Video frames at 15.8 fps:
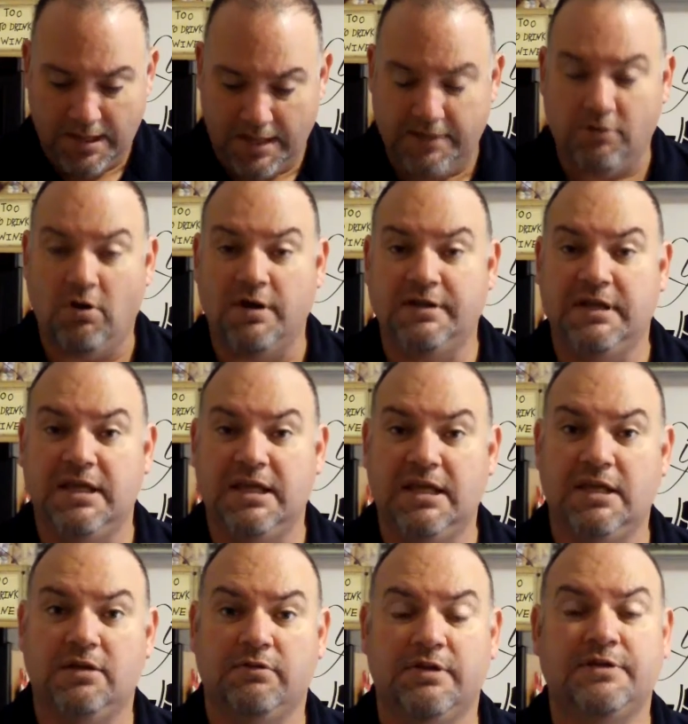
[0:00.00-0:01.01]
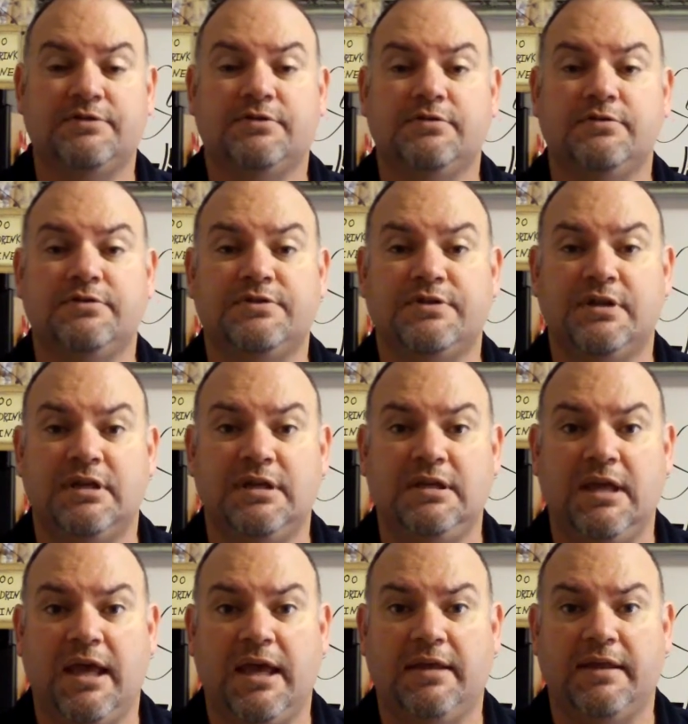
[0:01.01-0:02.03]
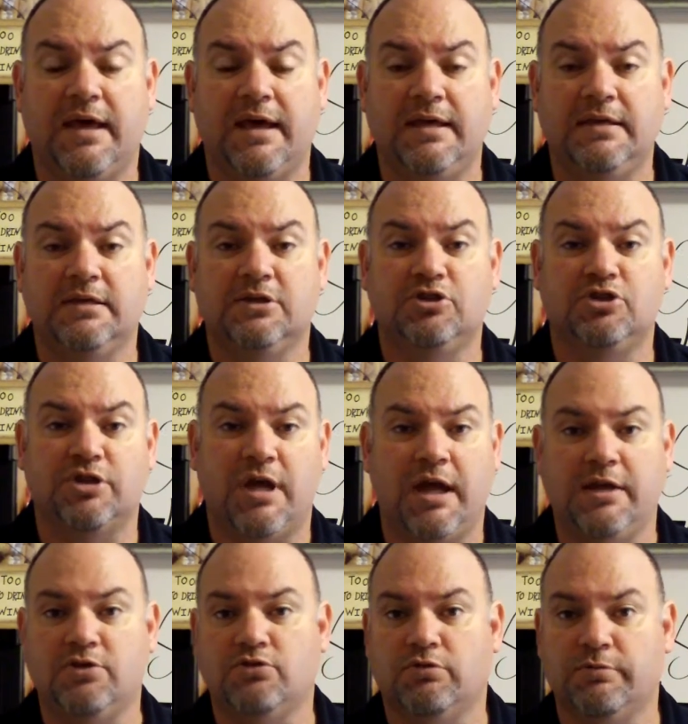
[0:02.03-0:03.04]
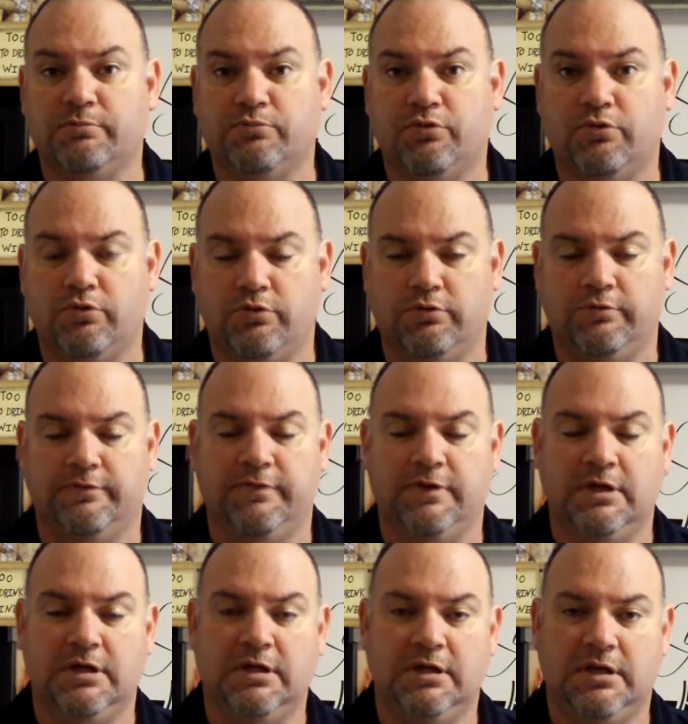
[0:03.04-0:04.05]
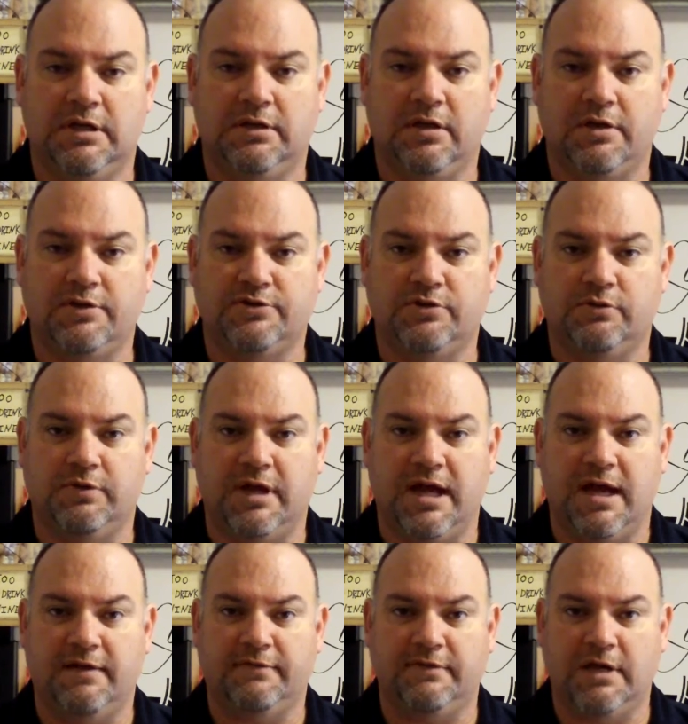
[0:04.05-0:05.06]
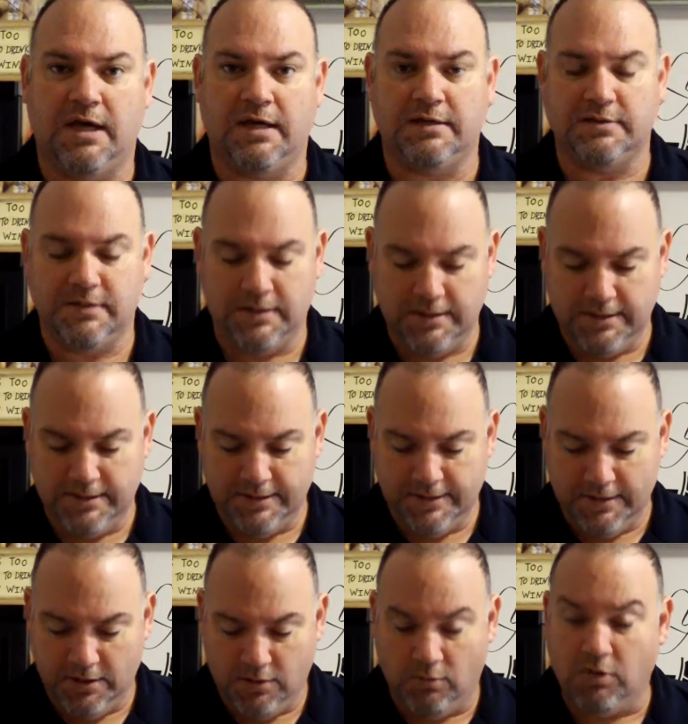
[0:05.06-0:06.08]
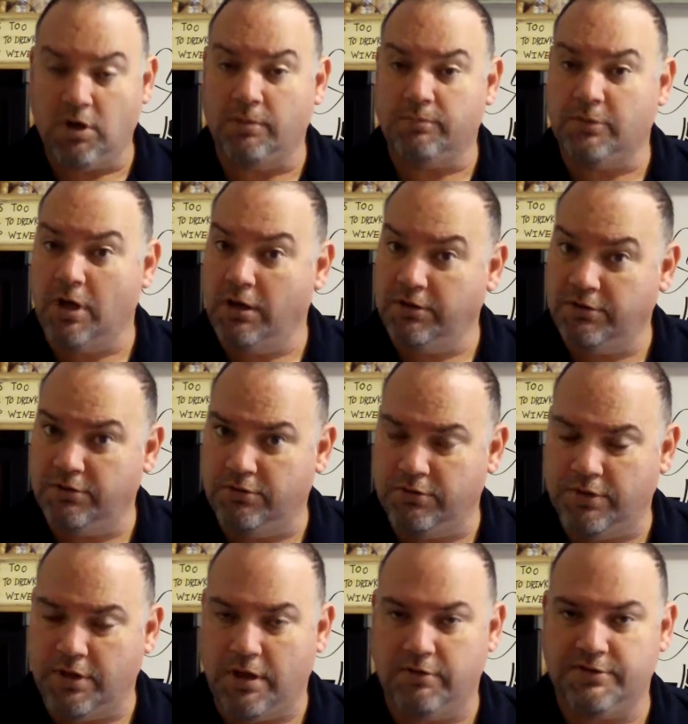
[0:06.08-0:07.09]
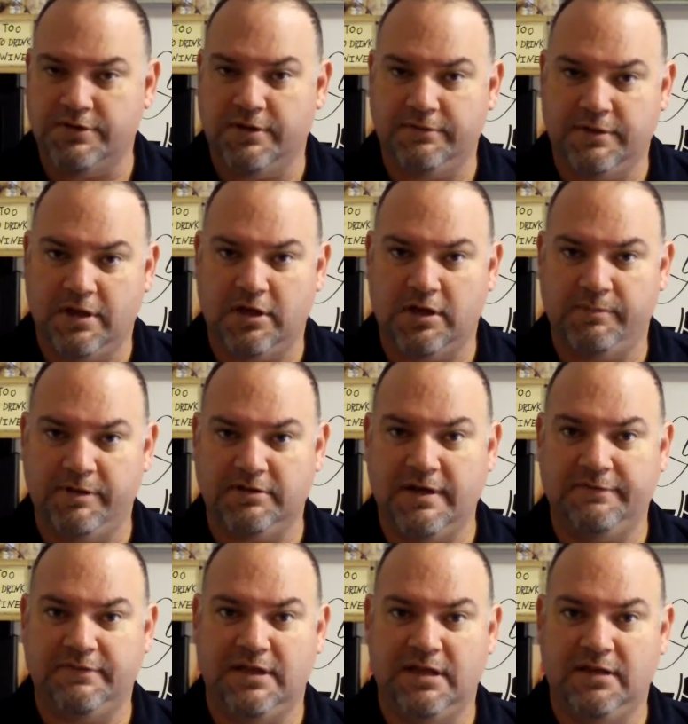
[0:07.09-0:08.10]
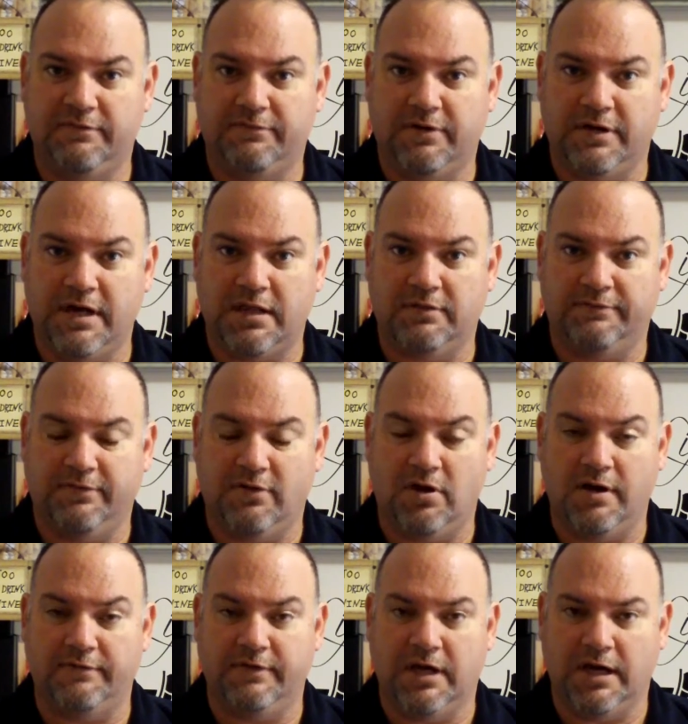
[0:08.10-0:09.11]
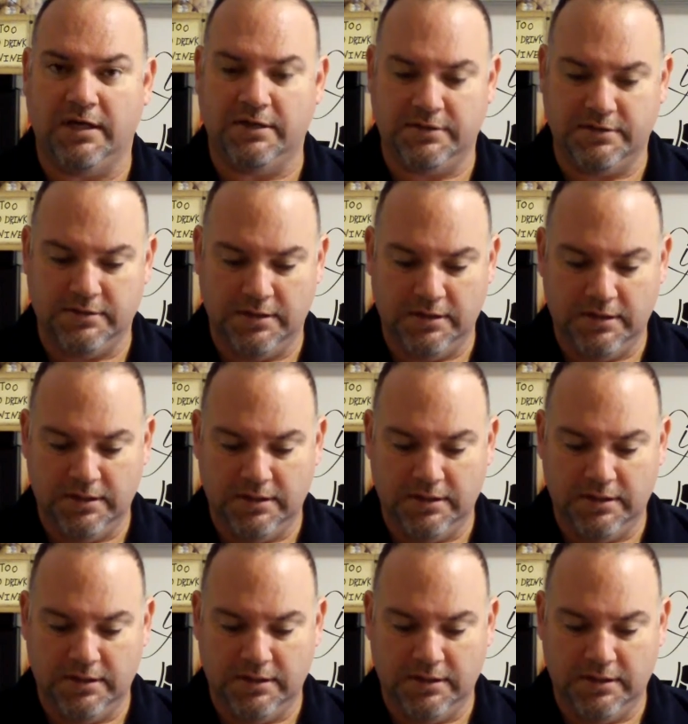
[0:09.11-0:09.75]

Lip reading: And the idea here is to see how they change or improve in those 2.5 days. What I'm going to do though is that they're going to be left here for another 5 days